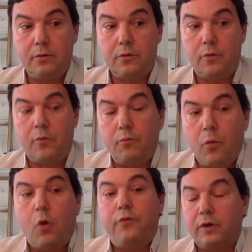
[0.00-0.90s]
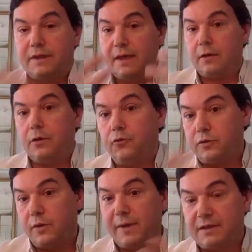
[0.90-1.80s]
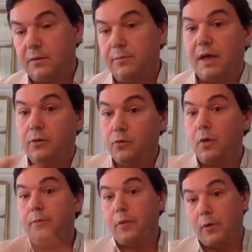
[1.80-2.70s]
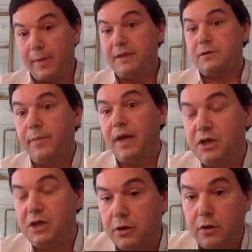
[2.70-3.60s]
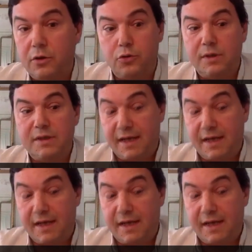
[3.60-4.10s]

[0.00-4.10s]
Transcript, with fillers: you know overtaken to some extent by Europe or by some Asian countries,